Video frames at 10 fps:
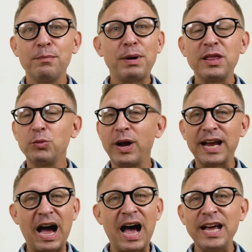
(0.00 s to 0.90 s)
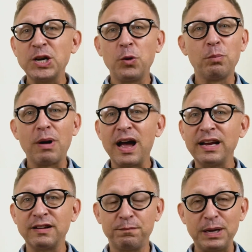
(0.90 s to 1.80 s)
By the way, I don't
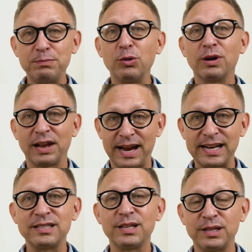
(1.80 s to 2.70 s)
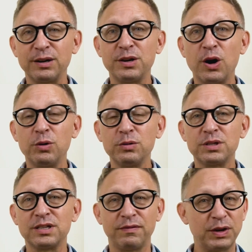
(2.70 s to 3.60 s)
mind if people glance at their
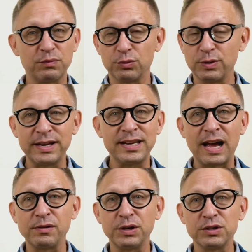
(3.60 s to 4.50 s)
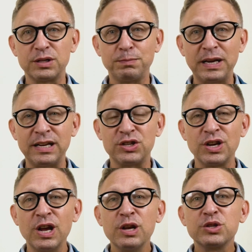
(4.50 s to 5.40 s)
notes, if you've written out your
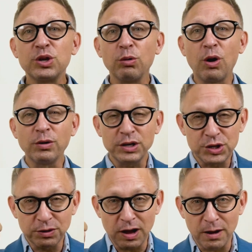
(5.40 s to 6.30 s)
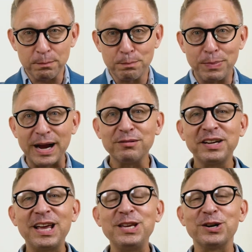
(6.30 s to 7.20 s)
speech, so long as you're not
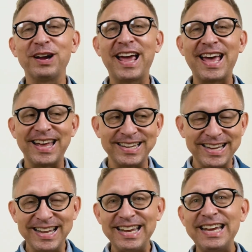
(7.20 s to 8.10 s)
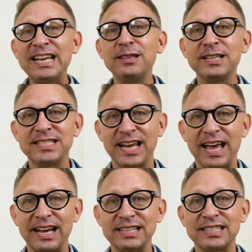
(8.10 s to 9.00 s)
burying your head in the
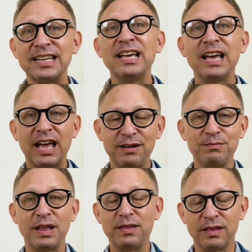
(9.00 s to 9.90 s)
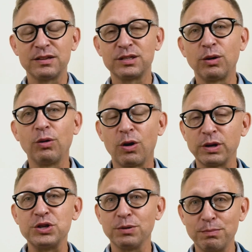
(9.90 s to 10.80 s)
text and so long
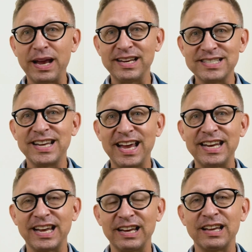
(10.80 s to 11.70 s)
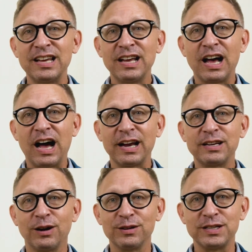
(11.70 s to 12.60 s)
as you're maintaining eye
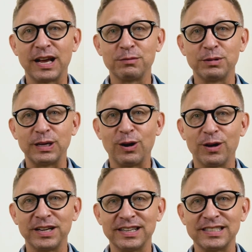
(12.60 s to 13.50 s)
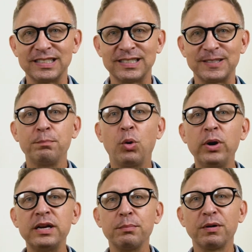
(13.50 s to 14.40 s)
contact with the audience.
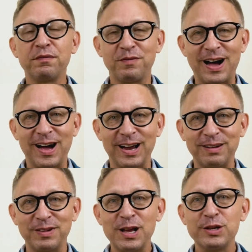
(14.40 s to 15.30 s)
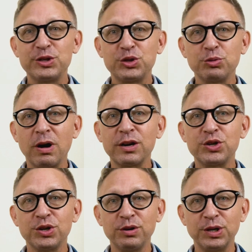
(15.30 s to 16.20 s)
Point number 5,
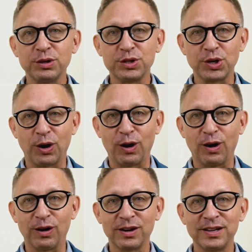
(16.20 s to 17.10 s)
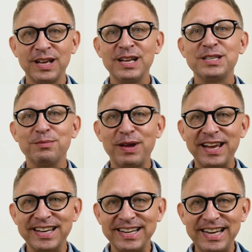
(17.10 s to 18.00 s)
structure your talk to
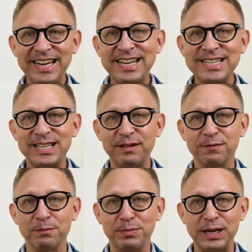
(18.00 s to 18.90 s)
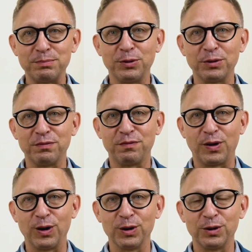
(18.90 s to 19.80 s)
make it easy for people to
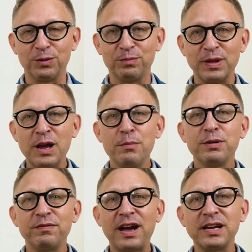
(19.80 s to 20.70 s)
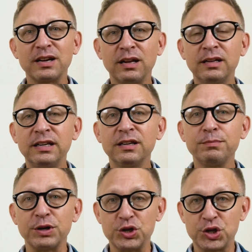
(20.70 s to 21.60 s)
follow. Provide a clear
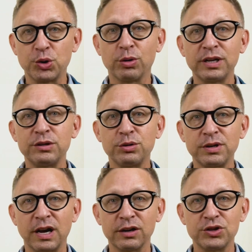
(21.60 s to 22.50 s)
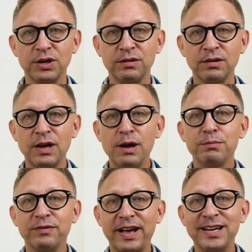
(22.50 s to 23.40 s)
but short introduction,
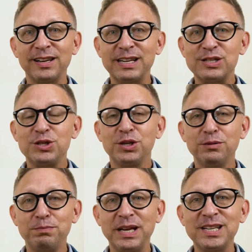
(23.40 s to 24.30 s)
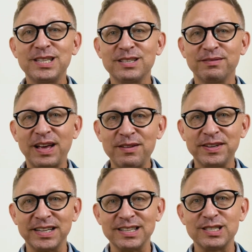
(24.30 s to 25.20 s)
provide at least 2 pieces of
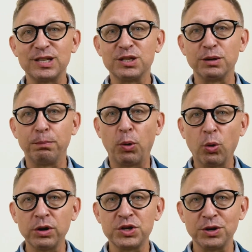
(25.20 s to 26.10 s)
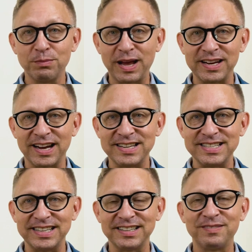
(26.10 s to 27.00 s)
evidence to support your main
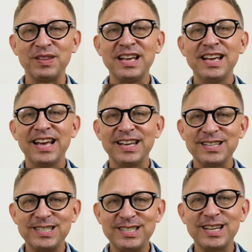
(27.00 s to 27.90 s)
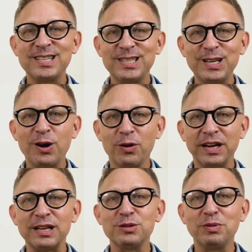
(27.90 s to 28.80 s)
idea, and assist the
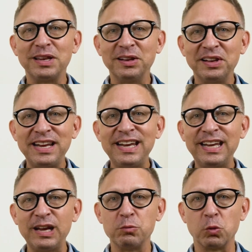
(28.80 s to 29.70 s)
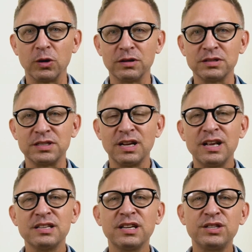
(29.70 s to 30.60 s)
audience with linking words
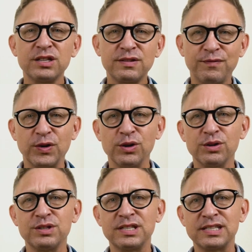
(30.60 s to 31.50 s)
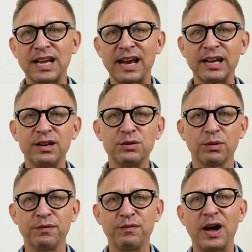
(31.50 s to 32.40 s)
such as first, second,
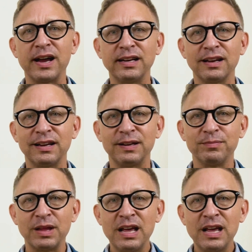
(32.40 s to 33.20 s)
or finally.